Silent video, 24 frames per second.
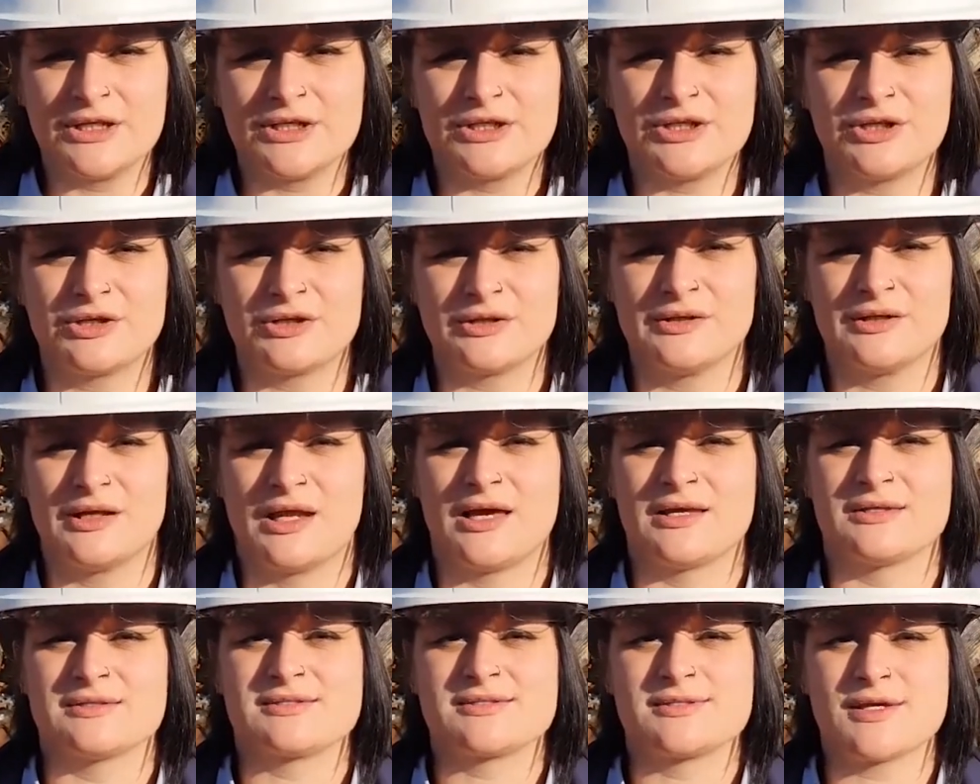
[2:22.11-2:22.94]
You can
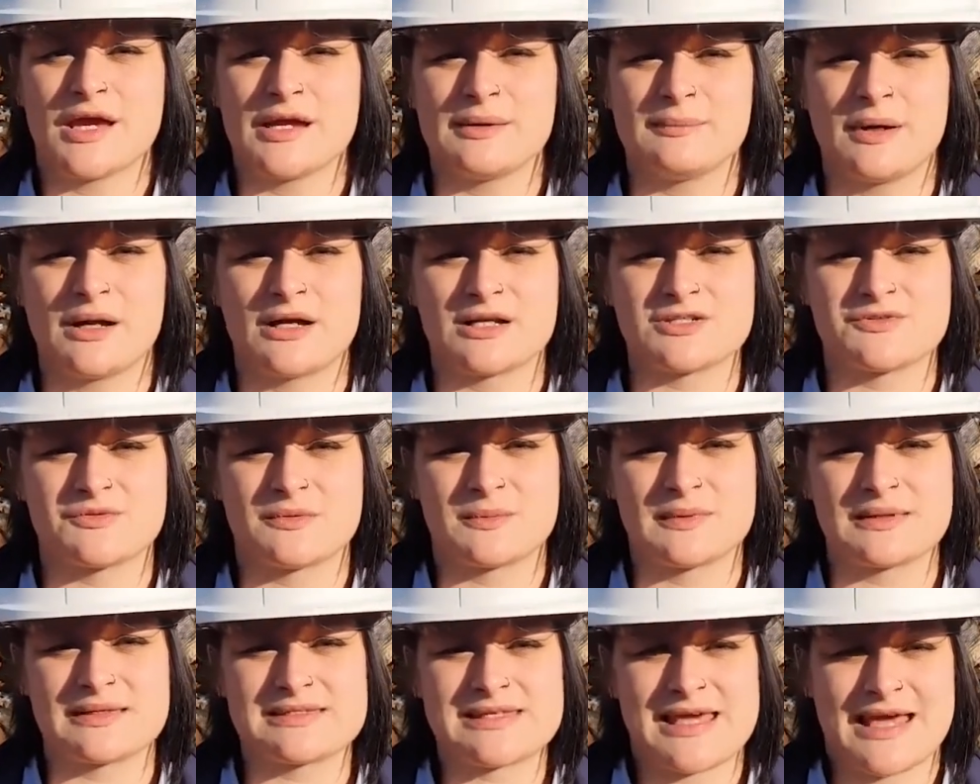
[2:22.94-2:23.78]
learn so much
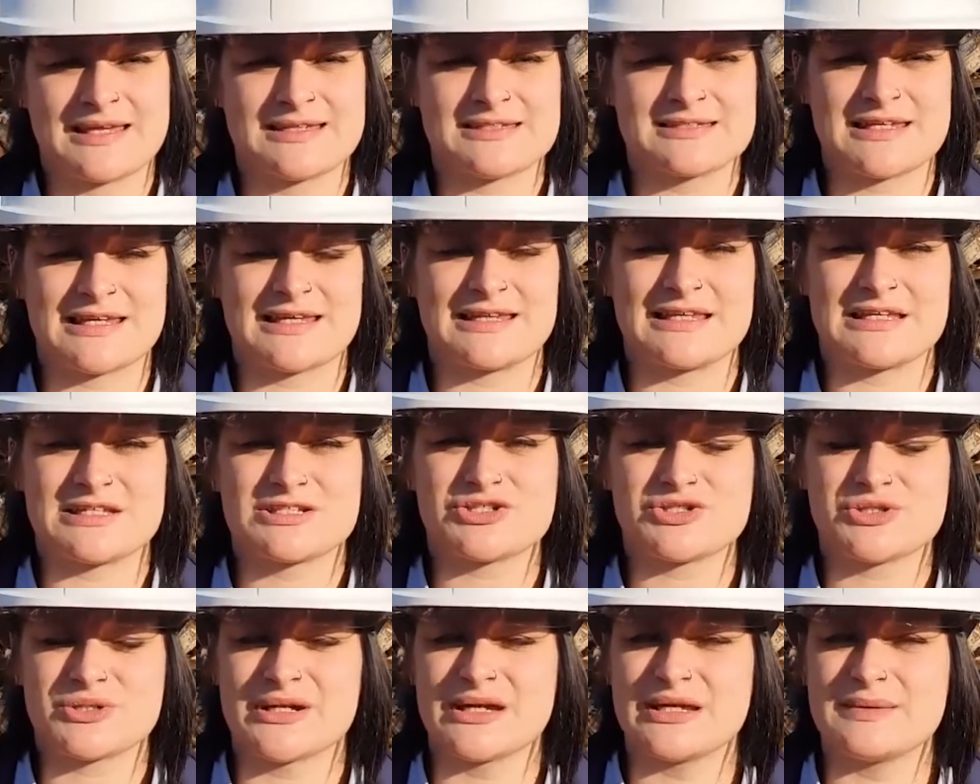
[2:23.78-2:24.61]
from attending these
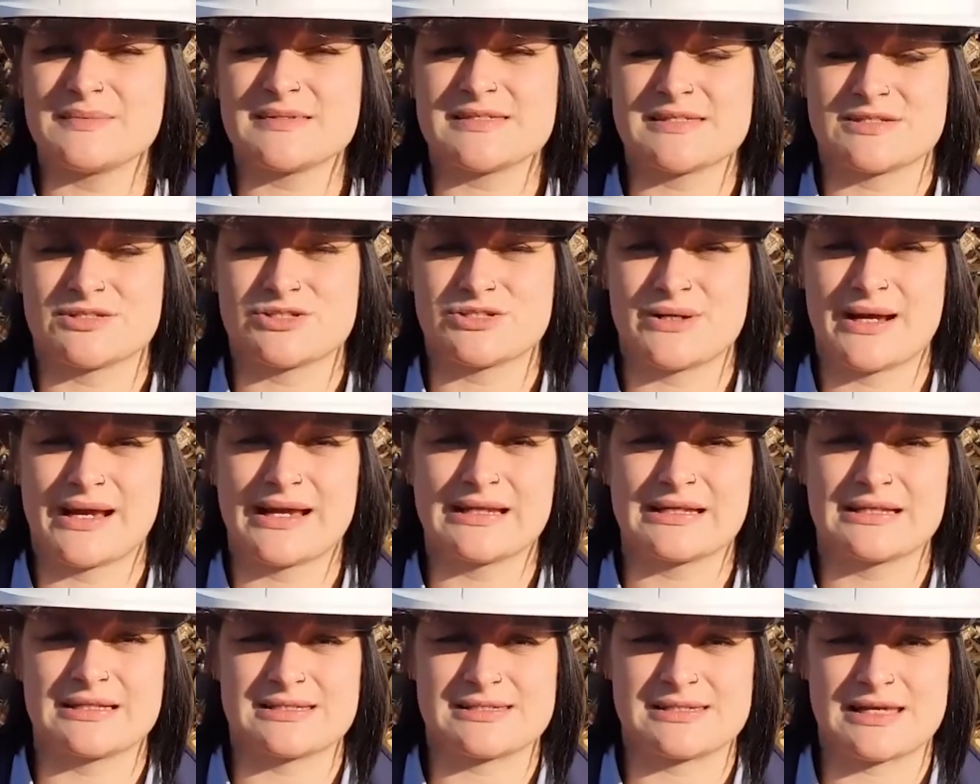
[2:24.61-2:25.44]
trips and
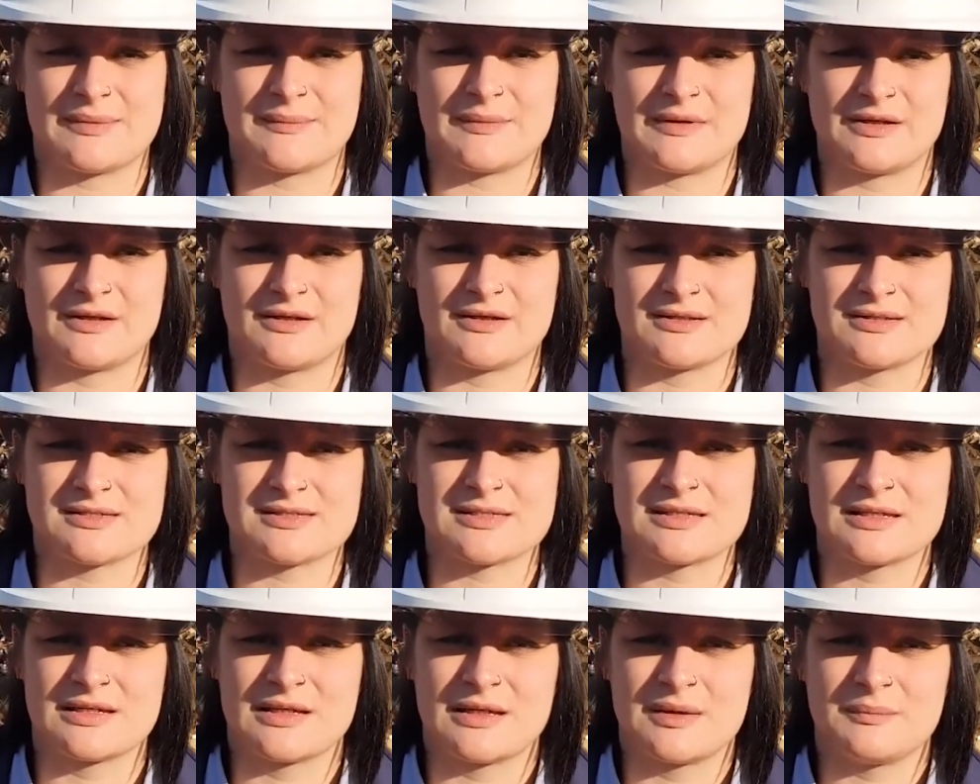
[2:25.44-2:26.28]
training
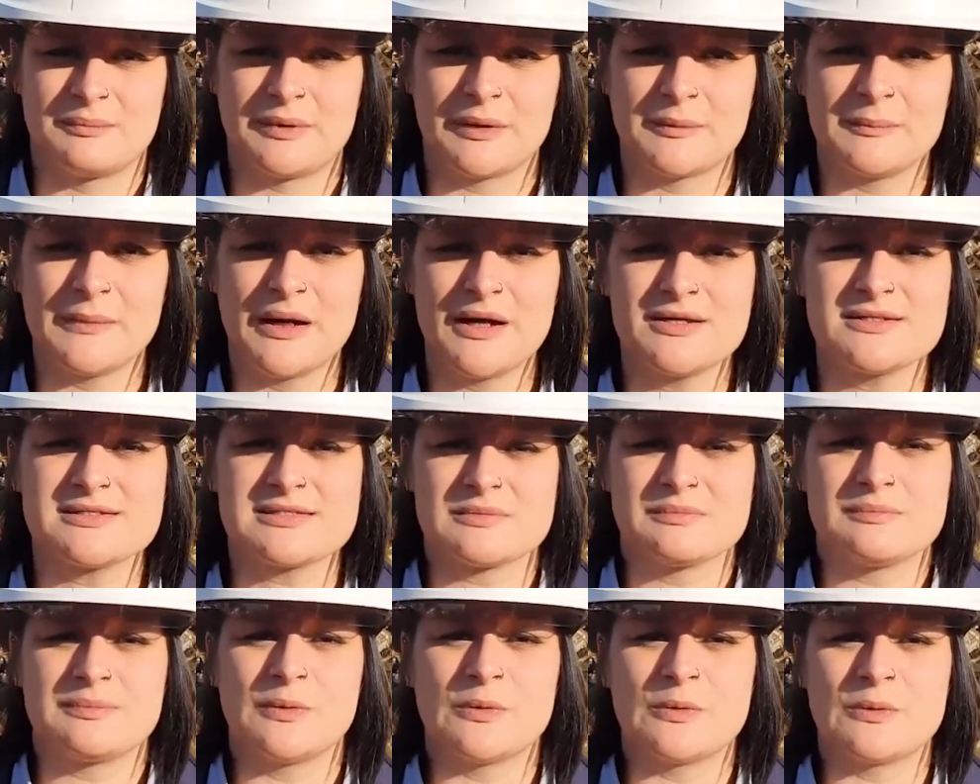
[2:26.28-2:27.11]
seminars, but
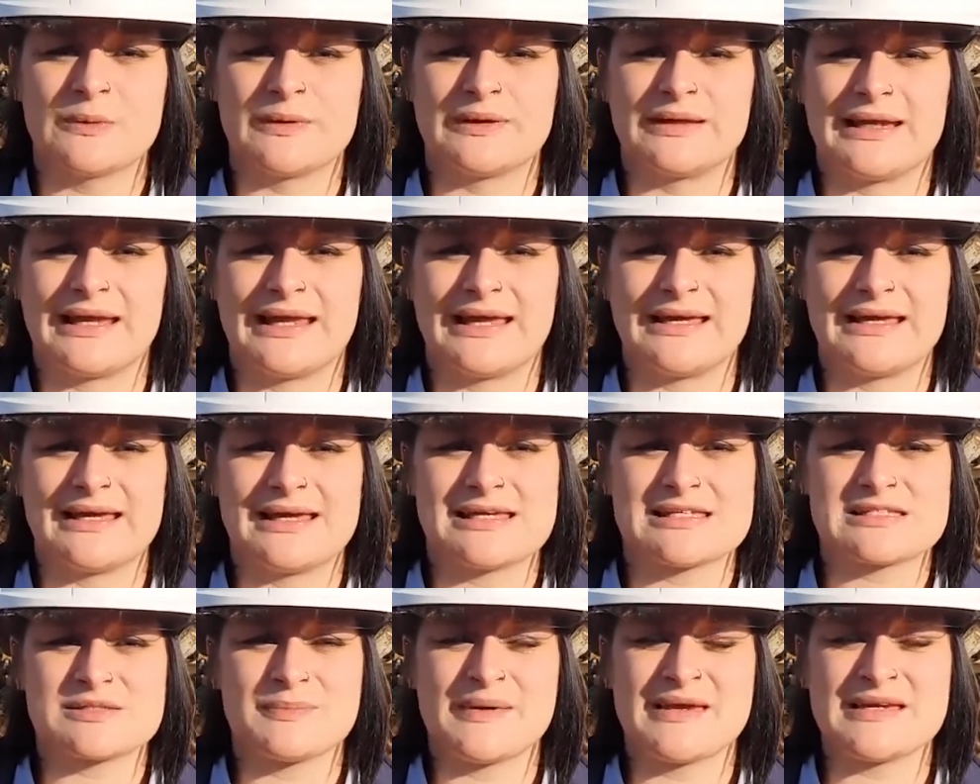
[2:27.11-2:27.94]
most importantly,
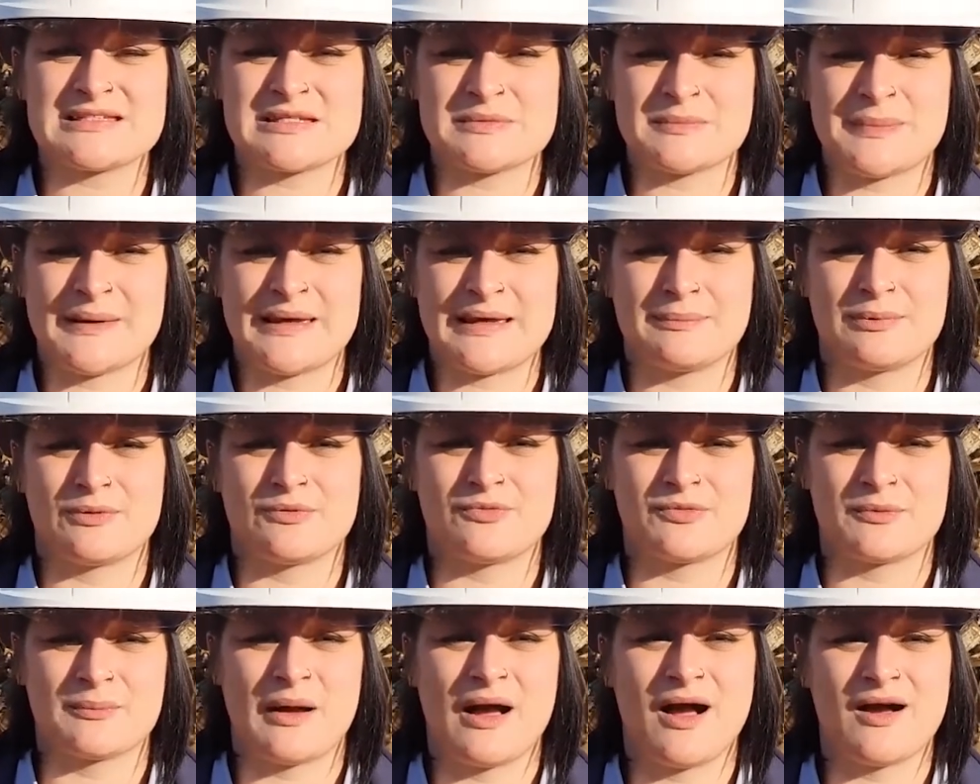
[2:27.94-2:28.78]
it's meeting people
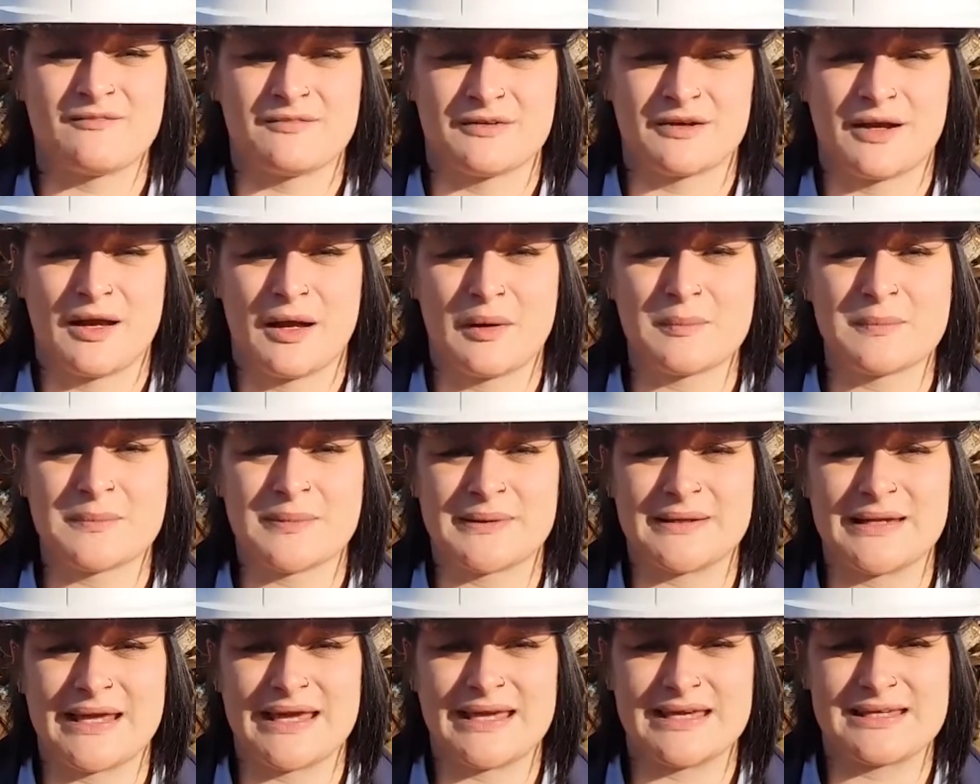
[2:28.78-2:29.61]
from other
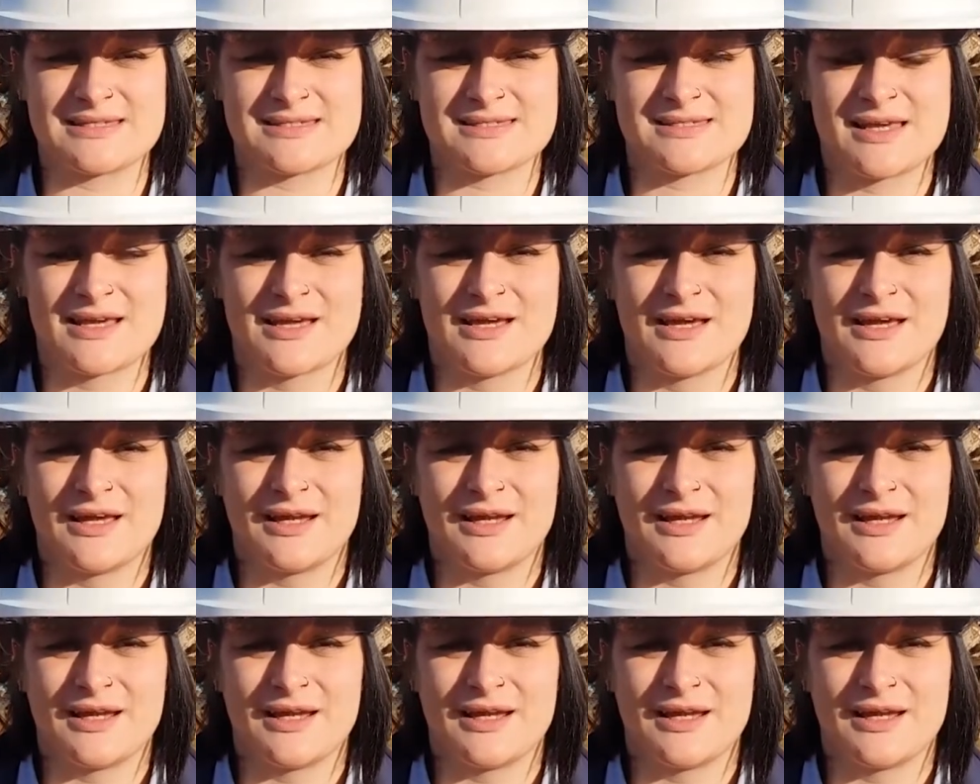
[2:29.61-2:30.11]
companies,